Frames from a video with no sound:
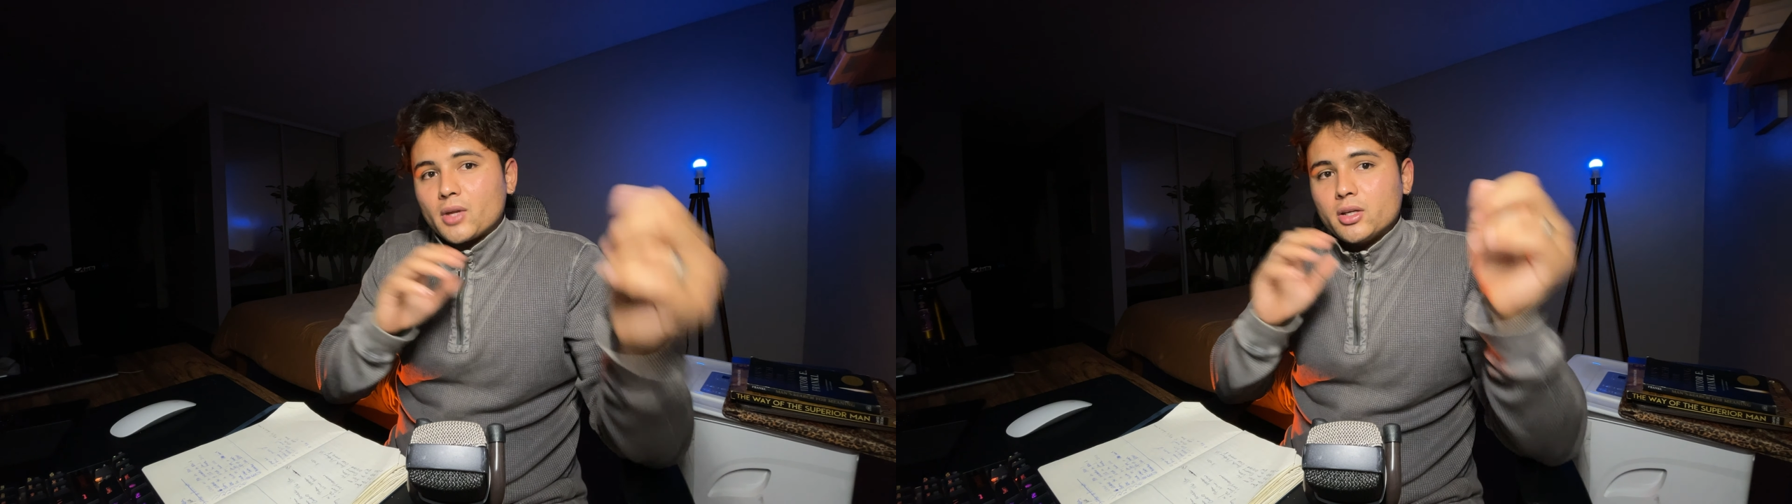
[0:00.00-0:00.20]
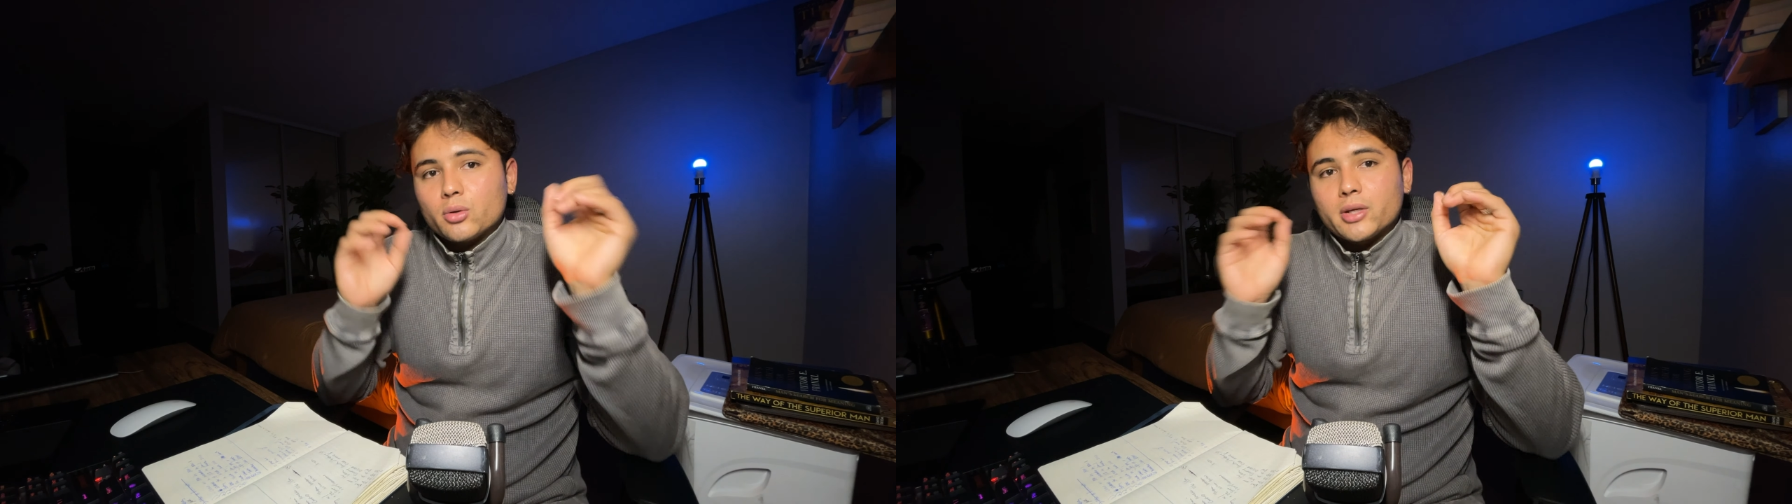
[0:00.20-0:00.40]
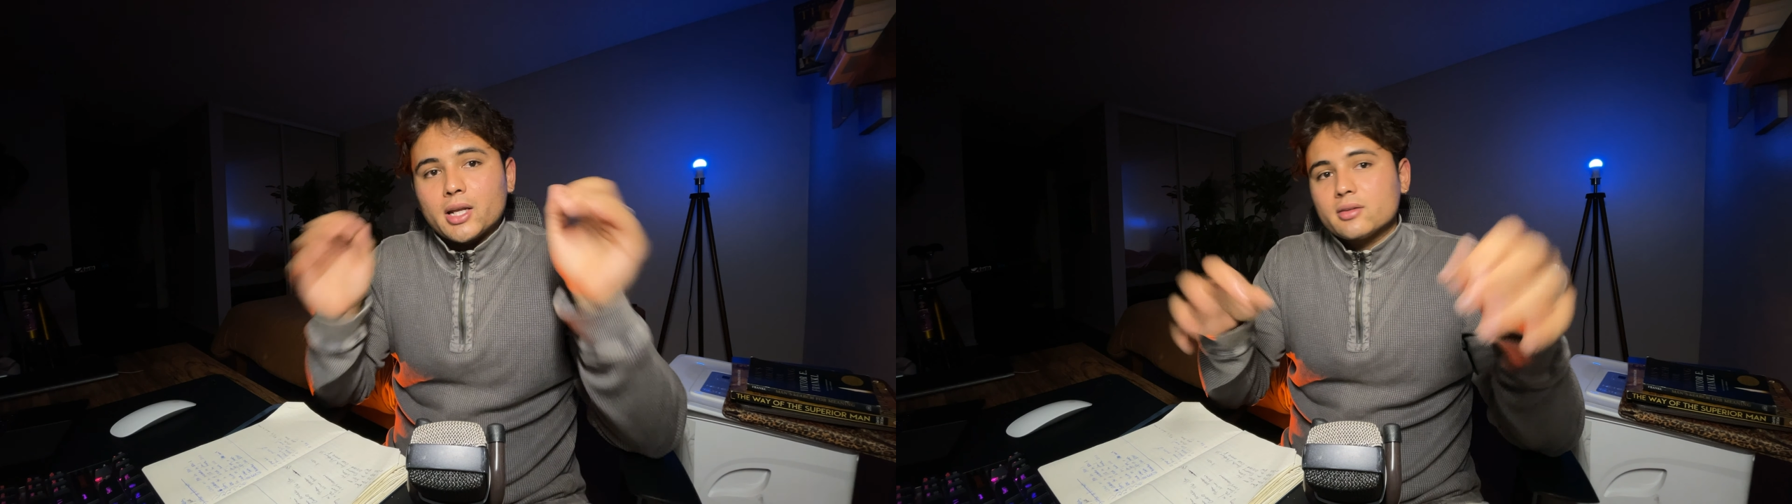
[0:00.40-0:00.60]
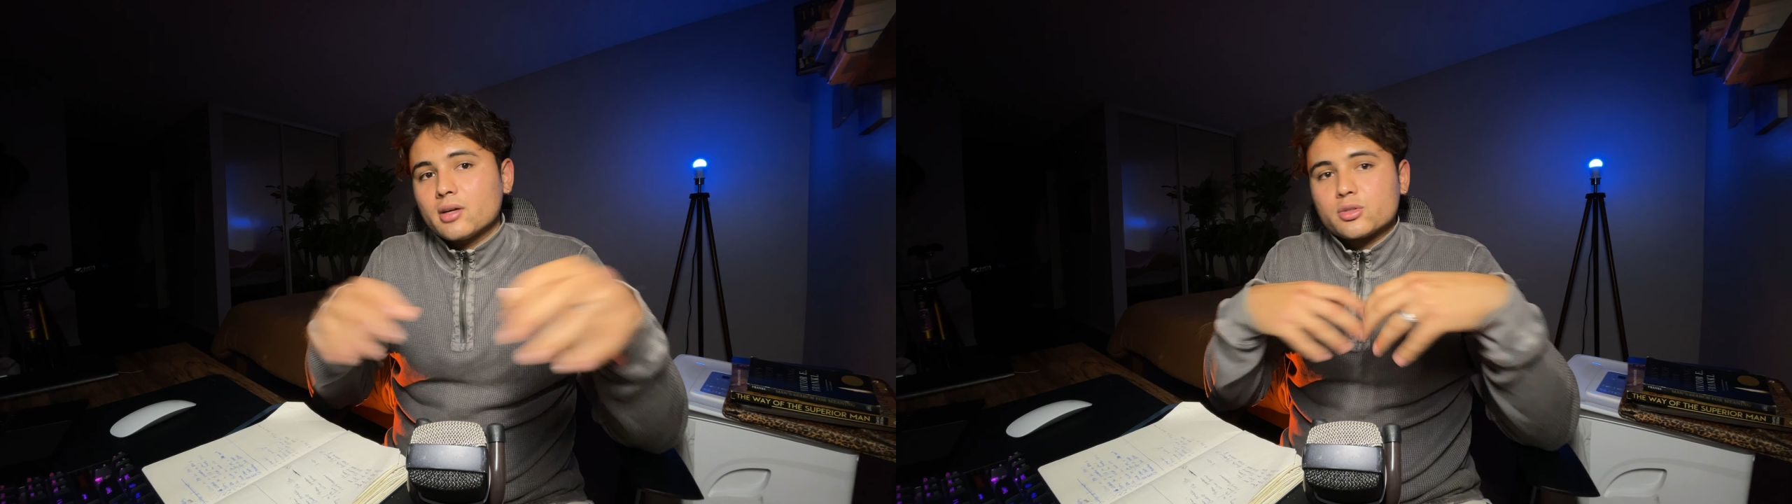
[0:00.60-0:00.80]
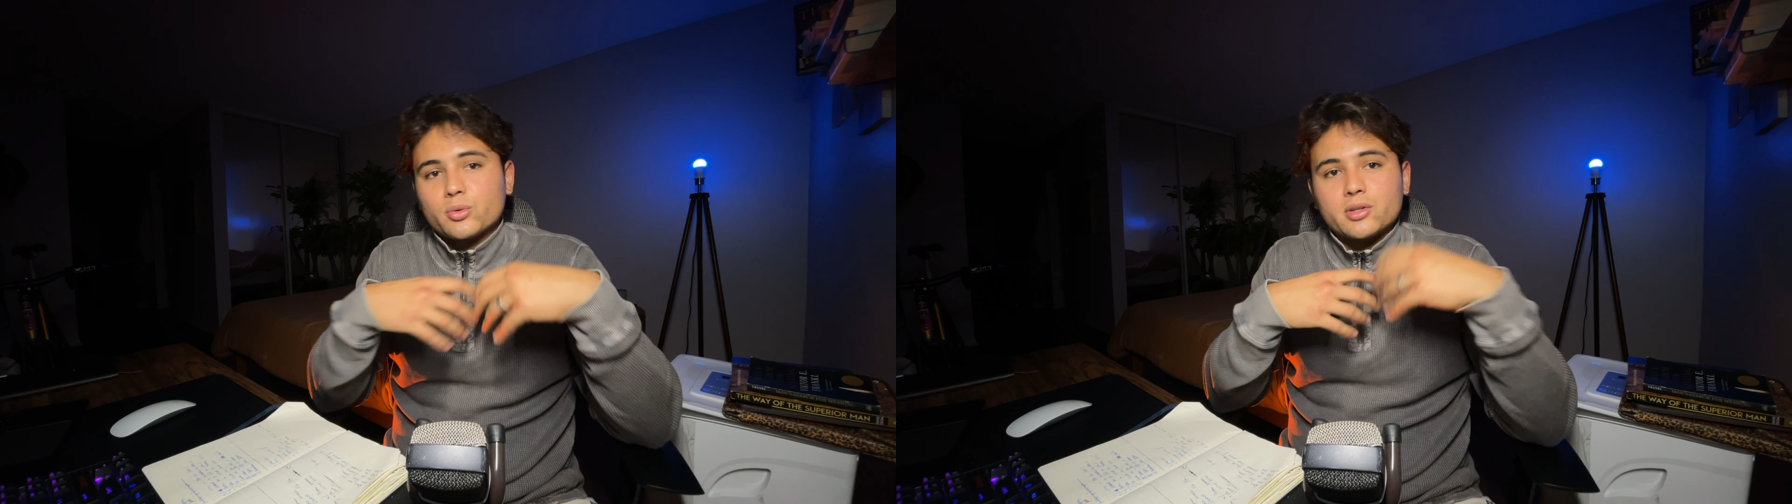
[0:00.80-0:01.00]
get in
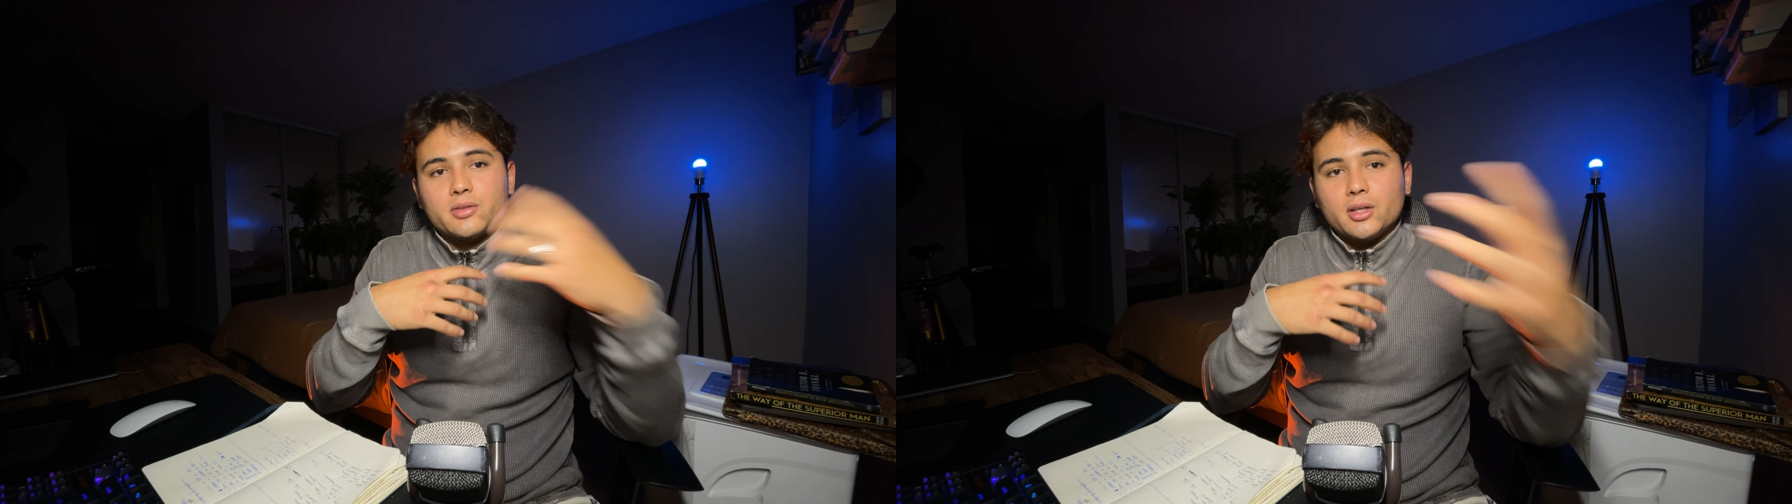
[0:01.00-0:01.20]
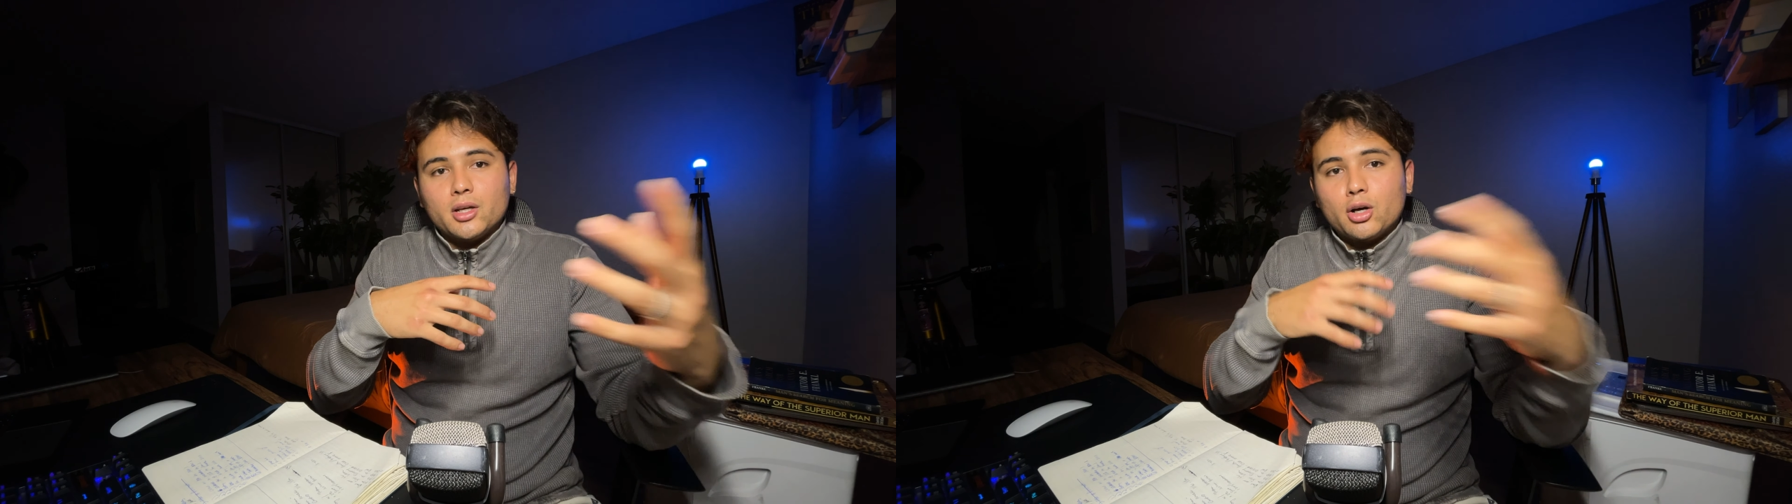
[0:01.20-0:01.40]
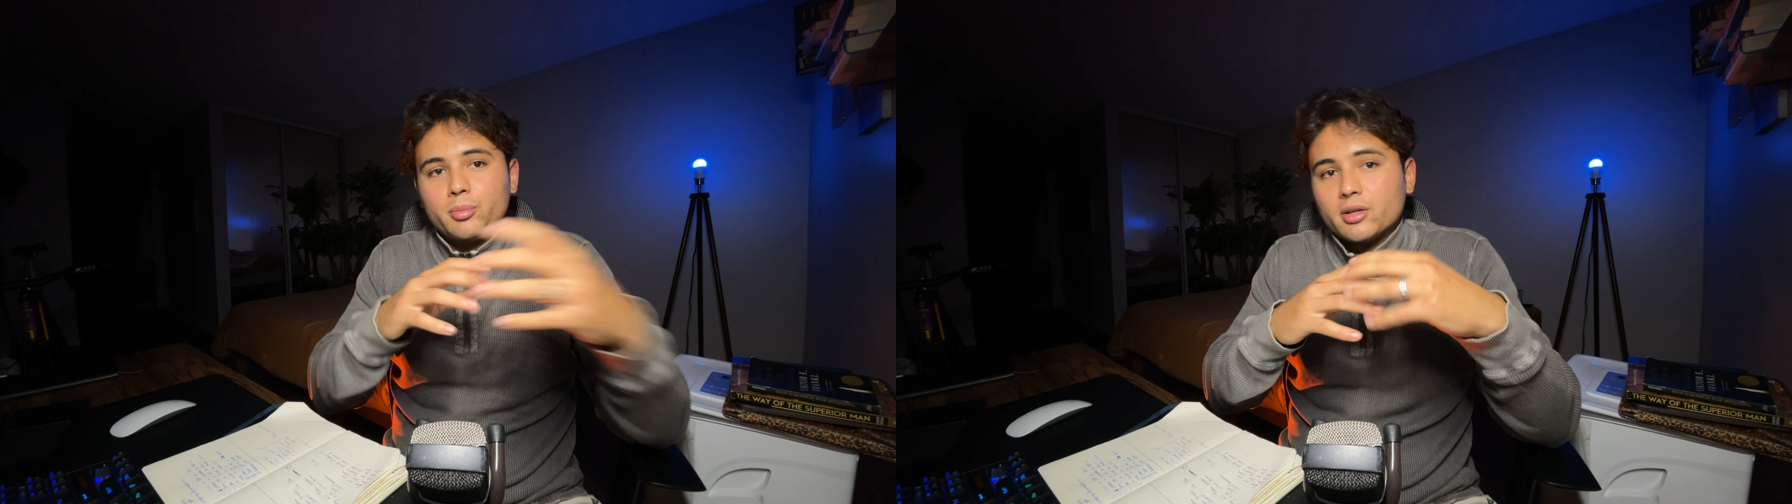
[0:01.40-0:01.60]
touch with the CEO